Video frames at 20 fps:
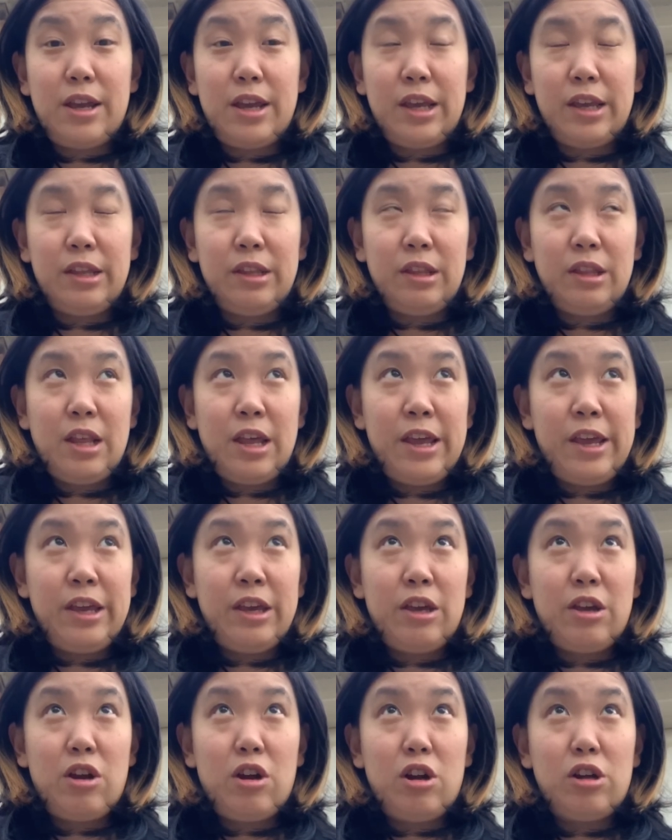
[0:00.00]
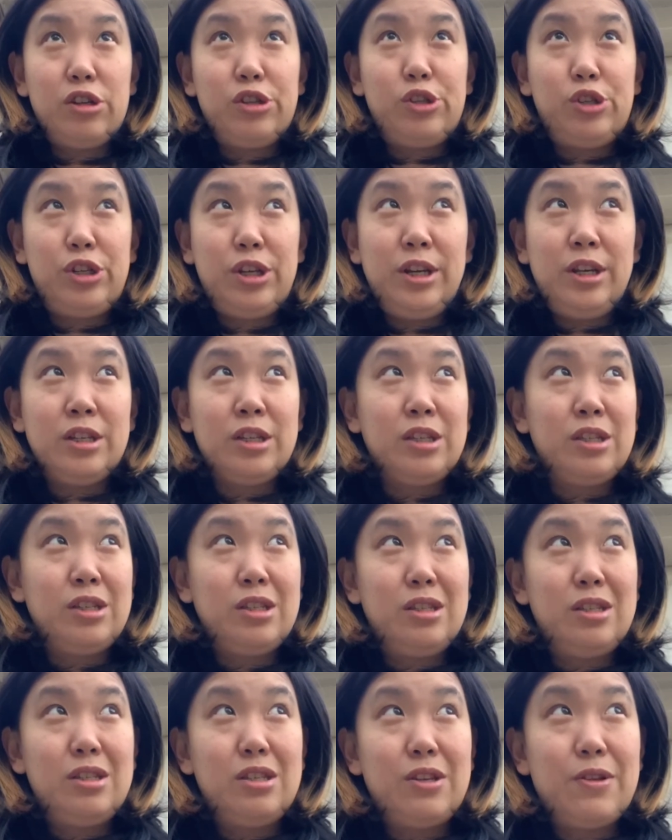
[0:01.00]
And like, she
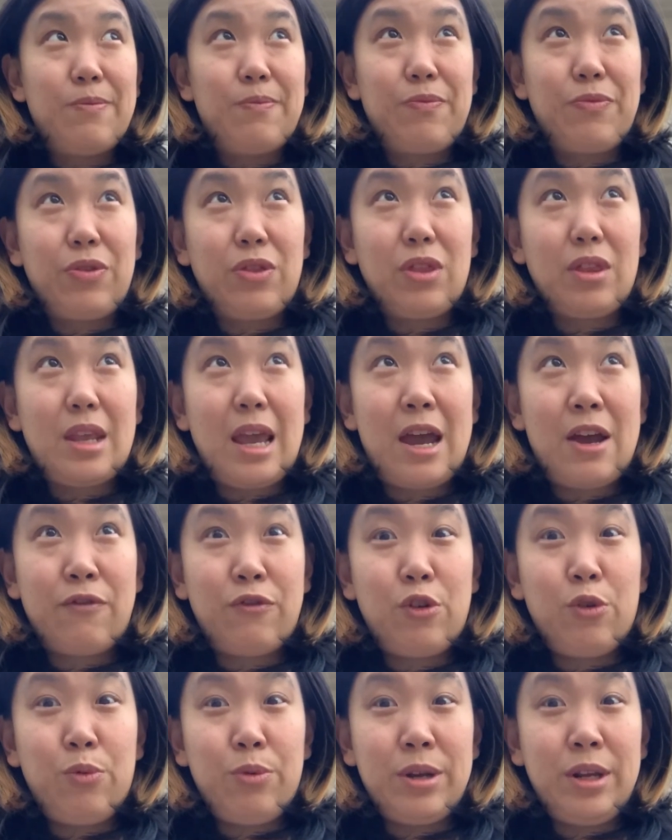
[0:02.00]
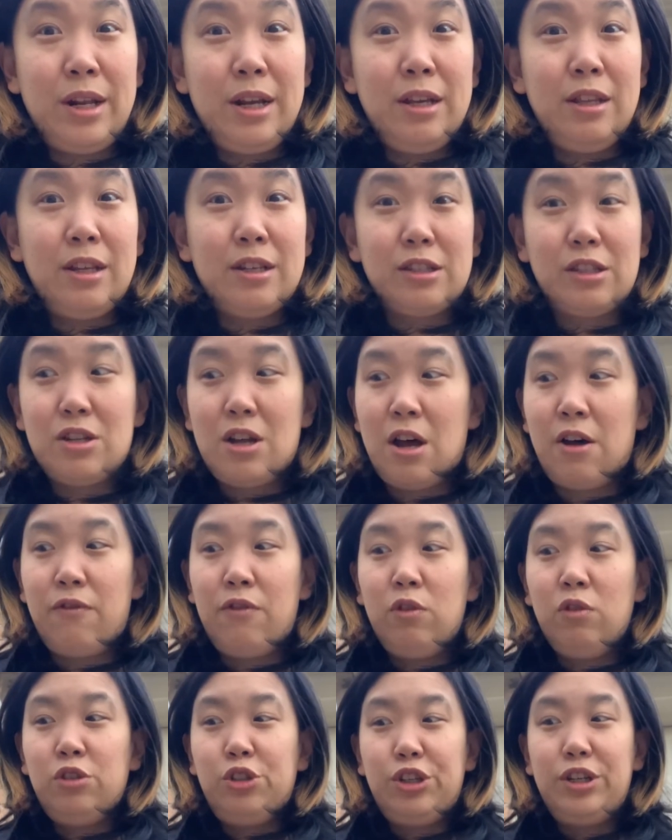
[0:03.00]
is, after reading this
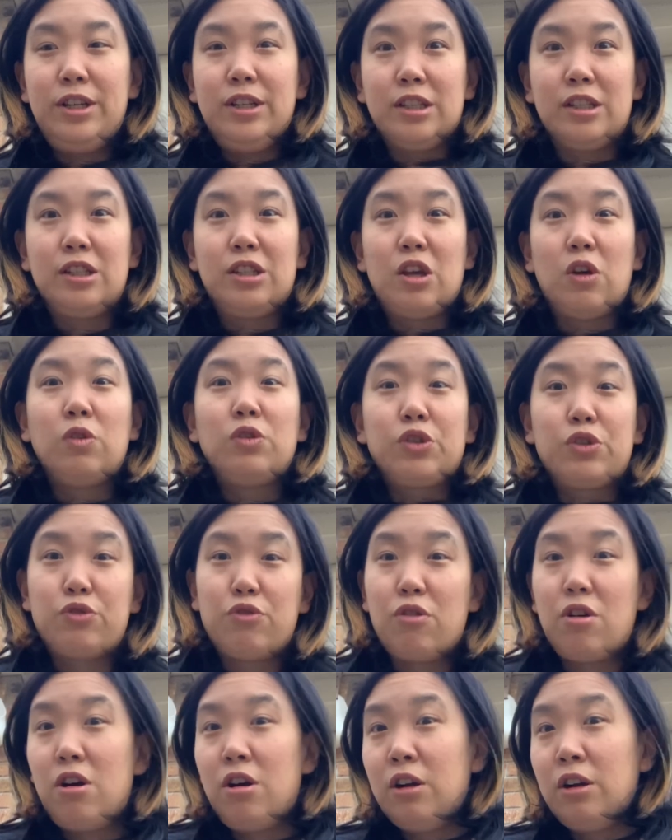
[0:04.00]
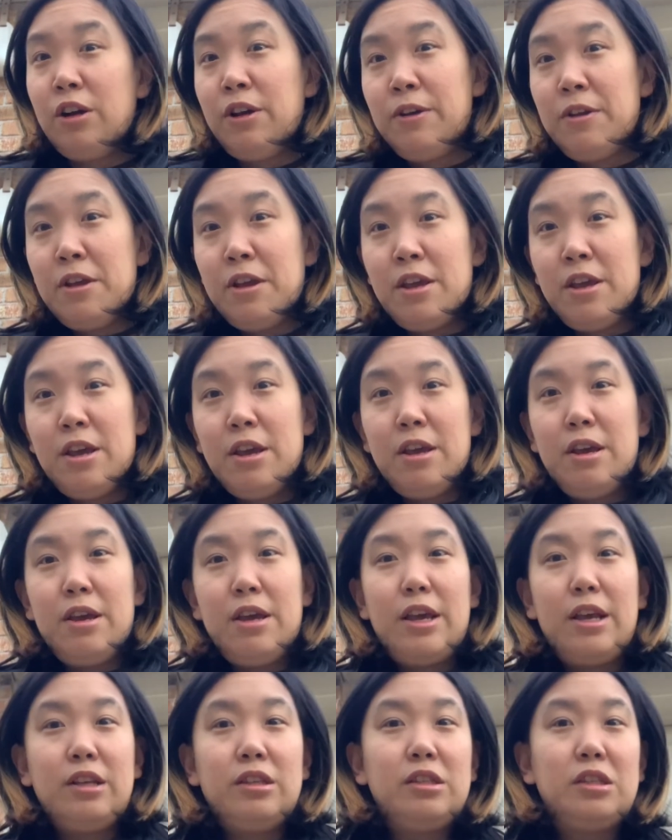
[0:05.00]
novel, she is so strong
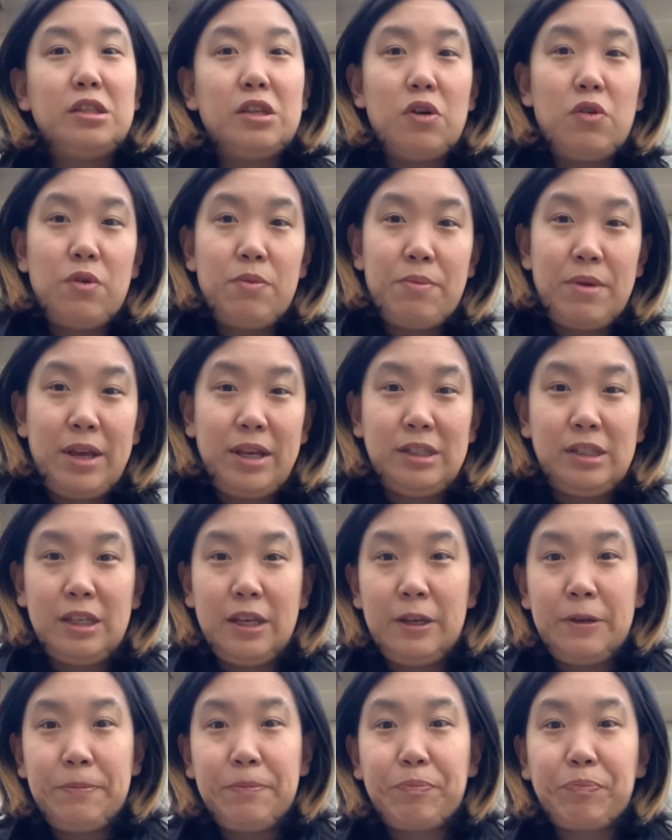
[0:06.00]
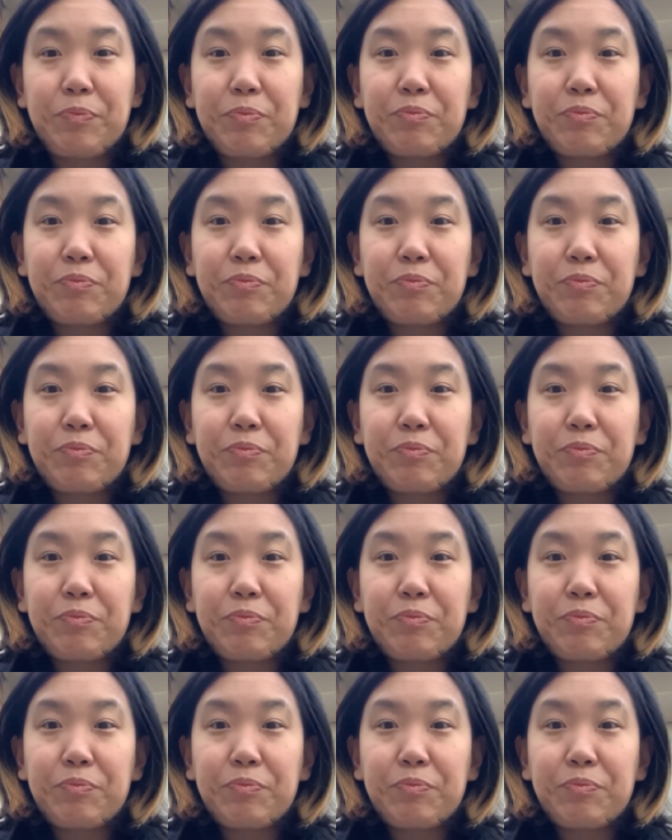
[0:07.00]
and so amazing